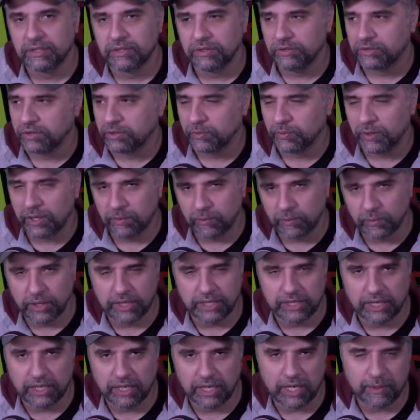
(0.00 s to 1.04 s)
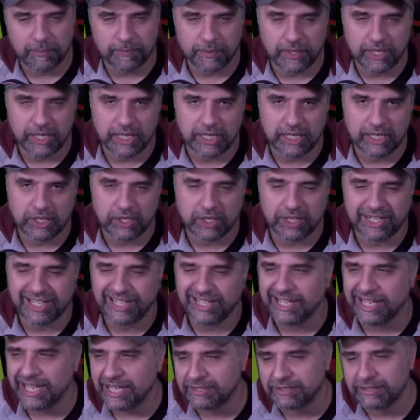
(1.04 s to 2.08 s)
Luton went 1-0 up early on,
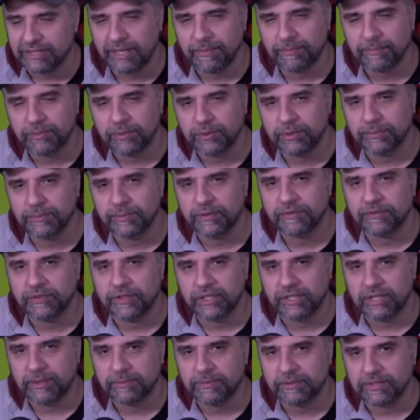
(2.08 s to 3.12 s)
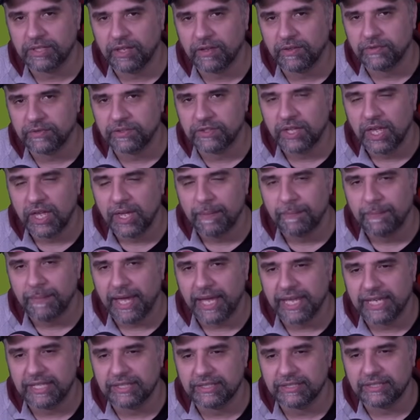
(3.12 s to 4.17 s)
and yes, then Bournemouth got themselves
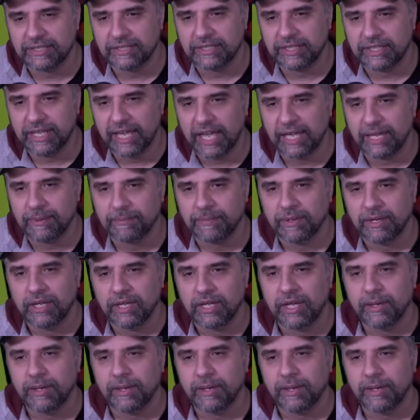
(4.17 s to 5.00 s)
back into the game.